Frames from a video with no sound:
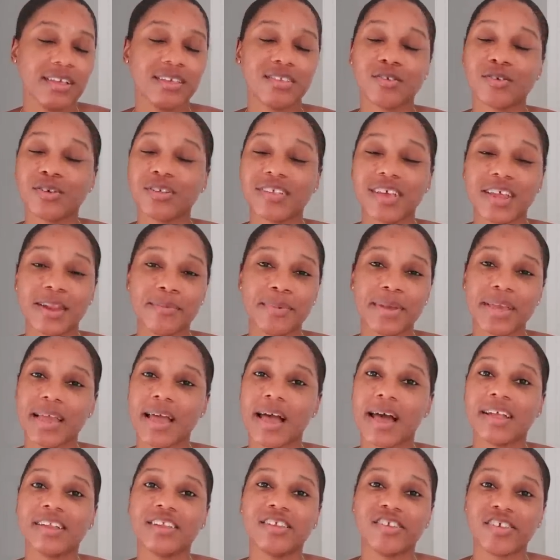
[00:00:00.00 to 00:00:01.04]
So it's gonna be
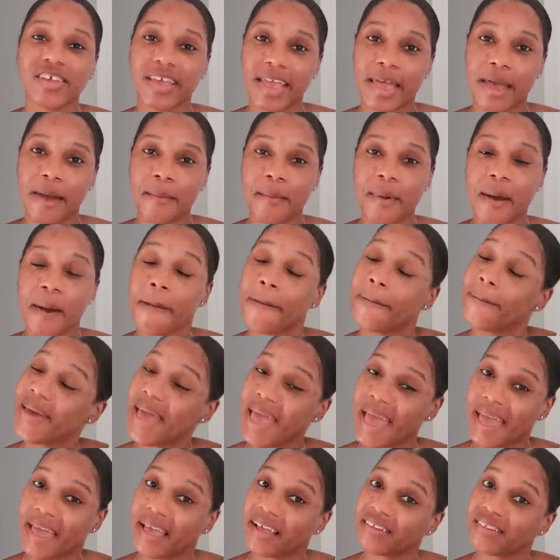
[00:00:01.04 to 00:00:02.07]
a
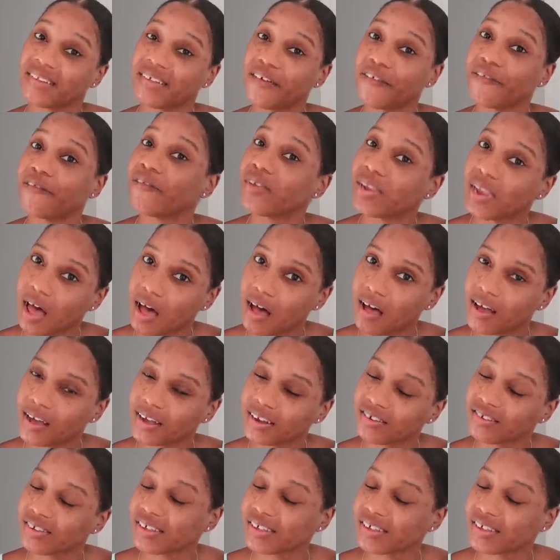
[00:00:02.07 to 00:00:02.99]
jam-packed vlog,